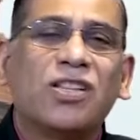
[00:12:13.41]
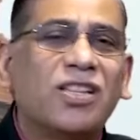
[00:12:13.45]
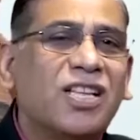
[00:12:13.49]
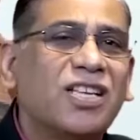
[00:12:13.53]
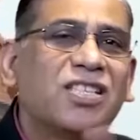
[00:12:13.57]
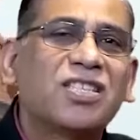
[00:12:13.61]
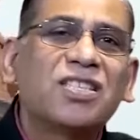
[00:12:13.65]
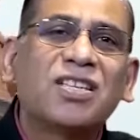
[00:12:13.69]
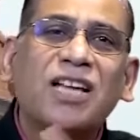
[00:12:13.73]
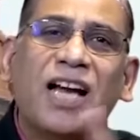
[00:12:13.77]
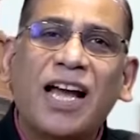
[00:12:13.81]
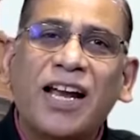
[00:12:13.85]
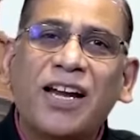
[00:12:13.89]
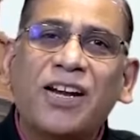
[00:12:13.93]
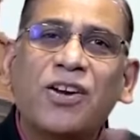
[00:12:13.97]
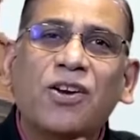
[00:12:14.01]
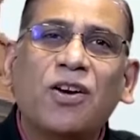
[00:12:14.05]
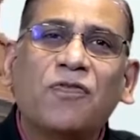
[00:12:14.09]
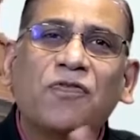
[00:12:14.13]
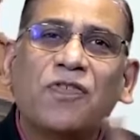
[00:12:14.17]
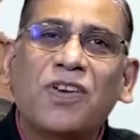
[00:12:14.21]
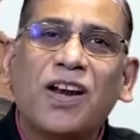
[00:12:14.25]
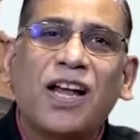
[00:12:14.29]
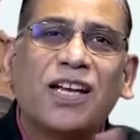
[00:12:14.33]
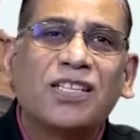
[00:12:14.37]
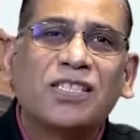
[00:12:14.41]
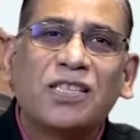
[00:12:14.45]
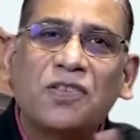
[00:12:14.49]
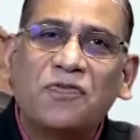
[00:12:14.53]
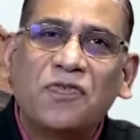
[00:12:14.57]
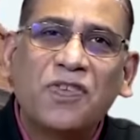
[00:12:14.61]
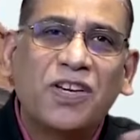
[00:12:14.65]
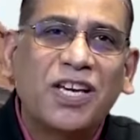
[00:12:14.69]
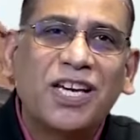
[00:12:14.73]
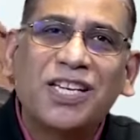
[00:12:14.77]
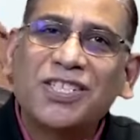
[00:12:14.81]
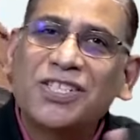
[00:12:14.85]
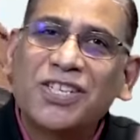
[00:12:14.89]
This kind of
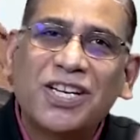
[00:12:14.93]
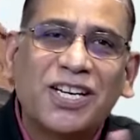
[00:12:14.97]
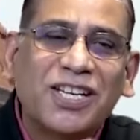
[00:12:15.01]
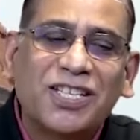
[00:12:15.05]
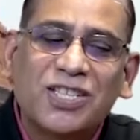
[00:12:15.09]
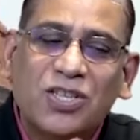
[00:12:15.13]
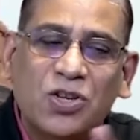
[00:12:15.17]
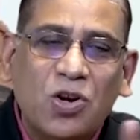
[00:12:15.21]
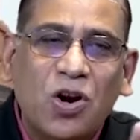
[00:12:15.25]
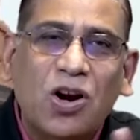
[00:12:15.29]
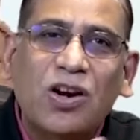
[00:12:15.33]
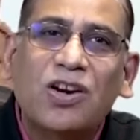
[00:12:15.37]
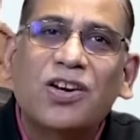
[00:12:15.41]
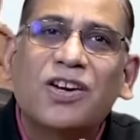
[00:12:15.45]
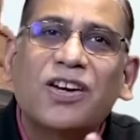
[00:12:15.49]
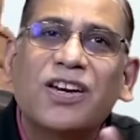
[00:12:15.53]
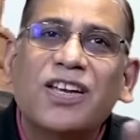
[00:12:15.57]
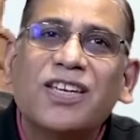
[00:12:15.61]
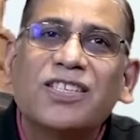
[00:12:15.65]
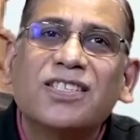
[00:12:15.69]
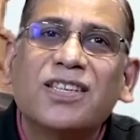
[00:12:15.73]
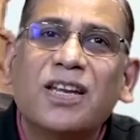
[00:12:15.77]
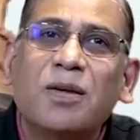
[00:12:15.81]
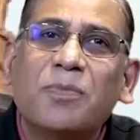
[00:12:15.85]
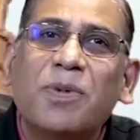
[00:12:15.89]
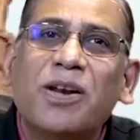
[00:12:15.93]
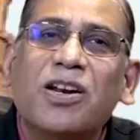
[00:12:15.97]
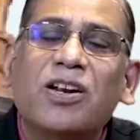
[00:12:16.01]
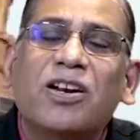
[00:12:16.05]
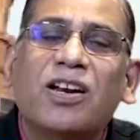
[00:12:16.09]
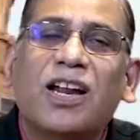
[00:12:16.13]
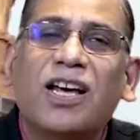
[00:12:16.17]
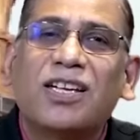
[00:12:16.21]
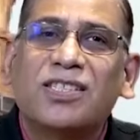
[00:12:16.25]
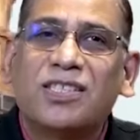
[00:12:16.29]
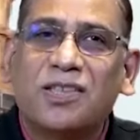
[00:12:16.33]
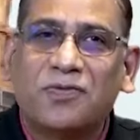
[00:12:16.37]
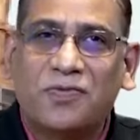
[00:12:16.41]
classification is not reasonable
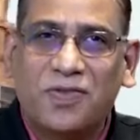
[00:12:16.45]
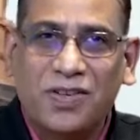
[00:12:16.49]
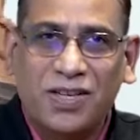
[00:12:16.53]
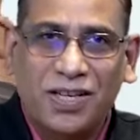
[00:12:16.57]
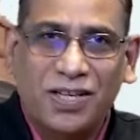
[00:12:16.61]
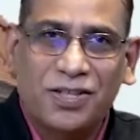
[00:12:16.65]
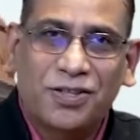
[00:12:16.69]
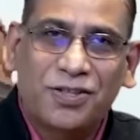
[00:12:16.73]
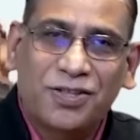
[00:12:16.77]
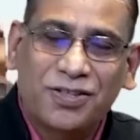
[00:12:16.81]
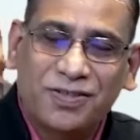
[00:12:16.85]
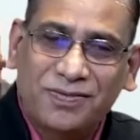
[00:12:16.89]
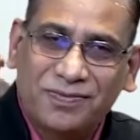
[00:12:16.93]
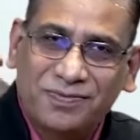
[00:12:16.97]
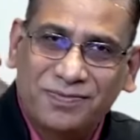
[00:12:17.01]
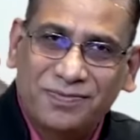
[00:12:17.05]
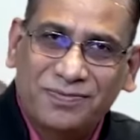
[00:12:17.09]
classification.